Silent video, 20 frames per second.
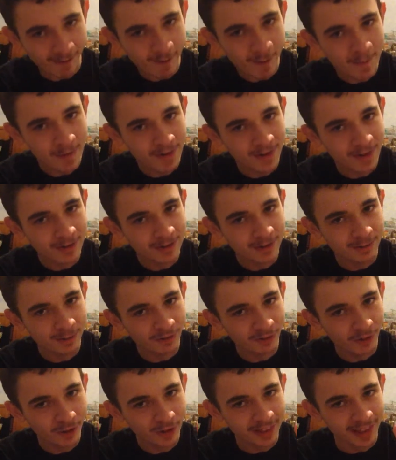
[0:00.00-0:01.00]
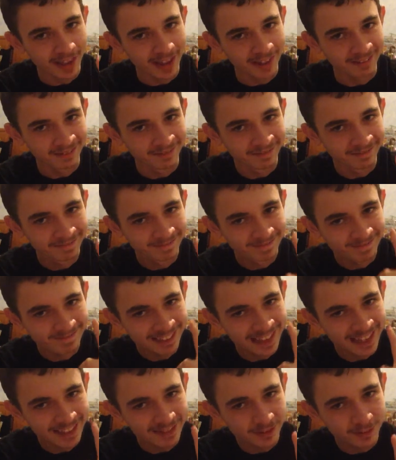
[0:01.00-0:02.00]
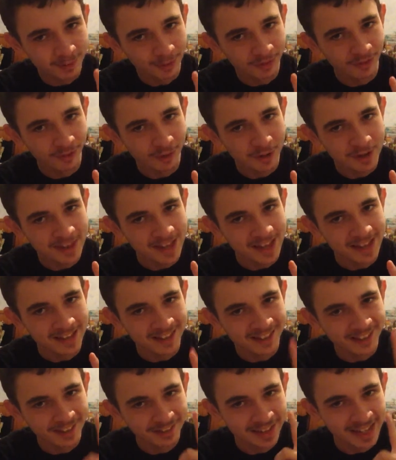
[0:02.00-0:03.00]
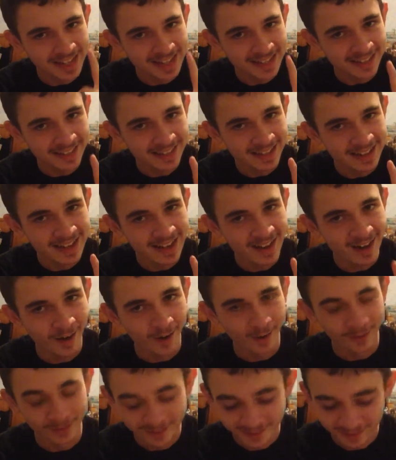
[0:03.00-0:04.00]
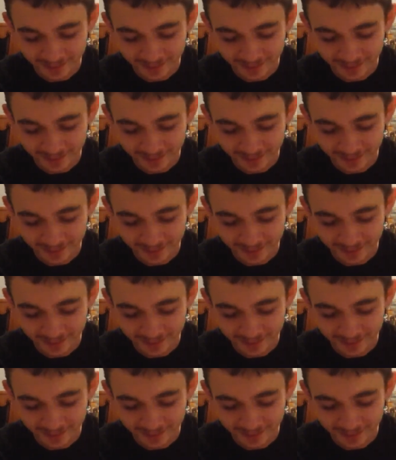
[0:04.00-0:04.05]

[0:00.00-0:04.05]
remember, it was before then. It was before then, so they didn't know.